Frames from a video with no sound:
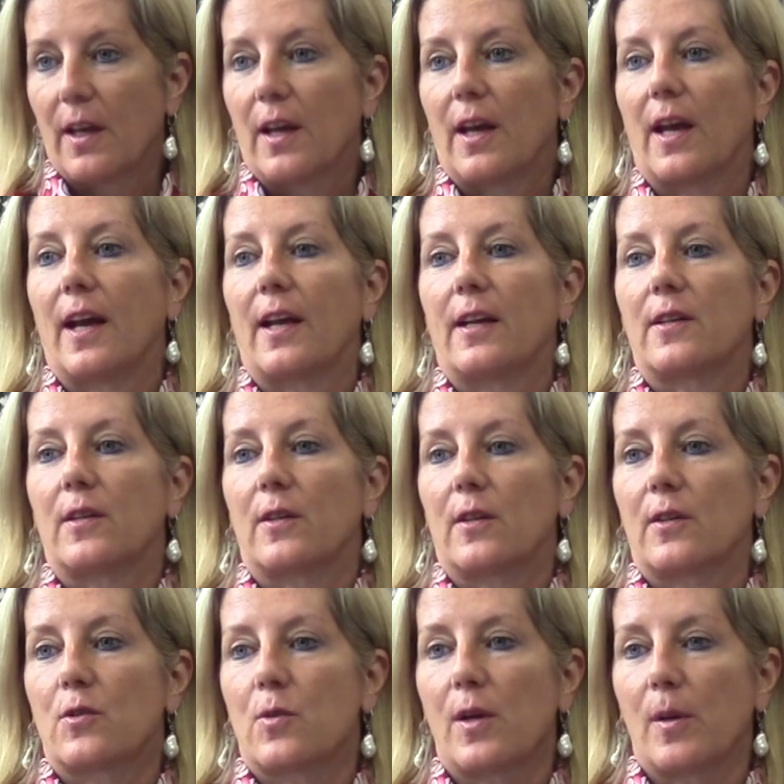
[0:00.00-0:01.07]
And
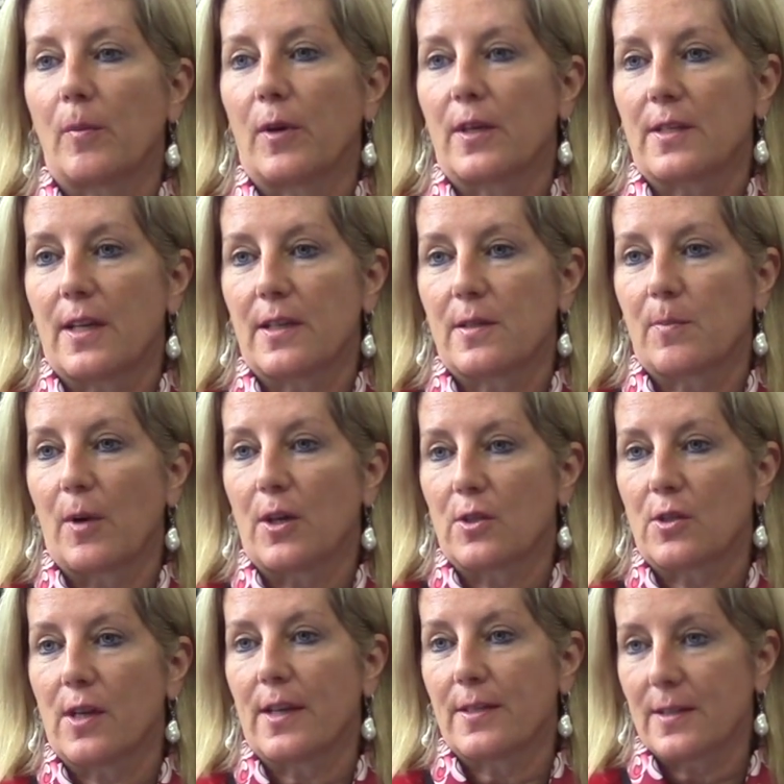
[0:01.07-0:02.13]
the treatment has
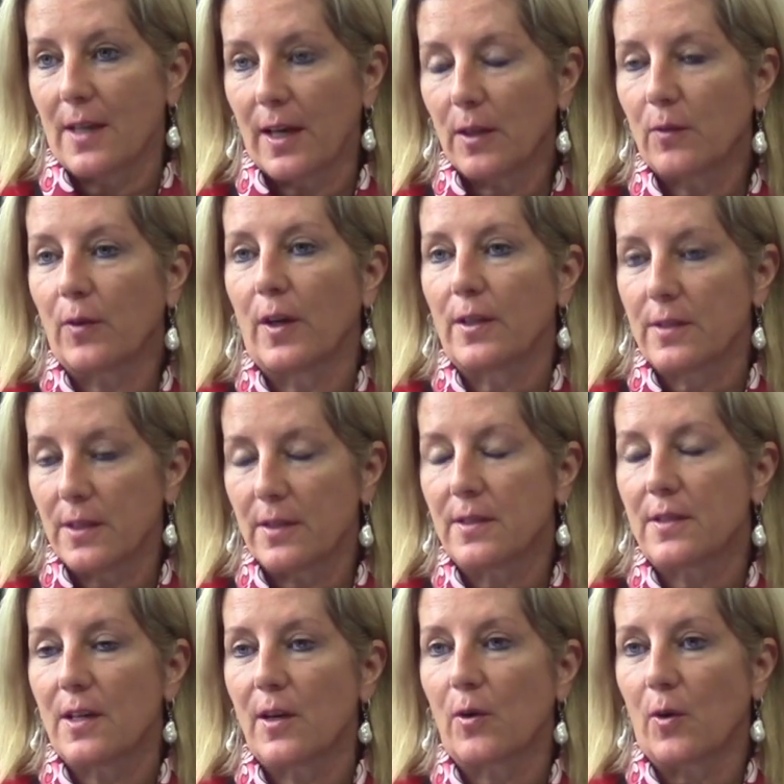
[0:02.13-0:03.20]
much less side effects than
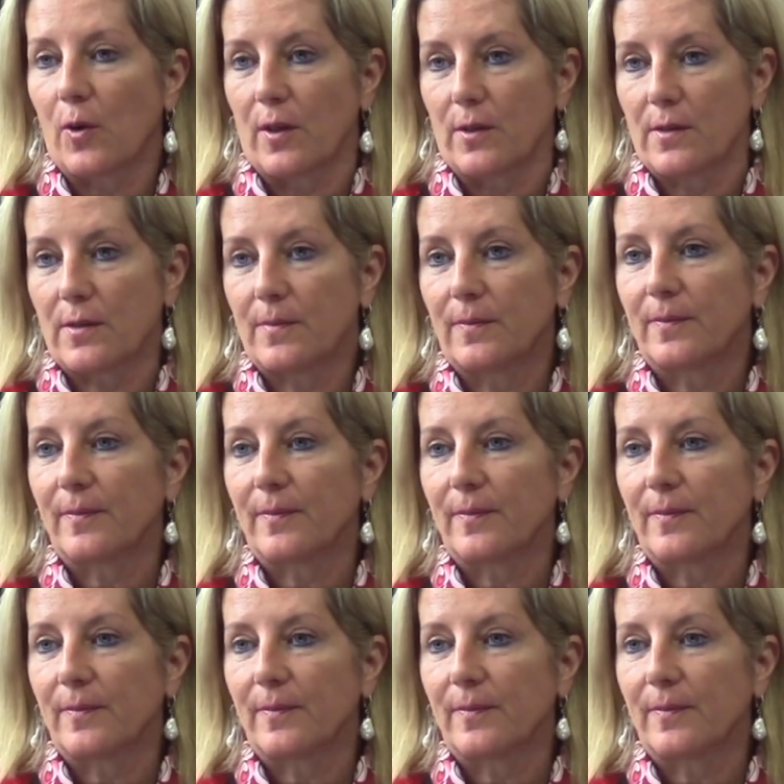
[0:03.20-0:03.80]
steroids.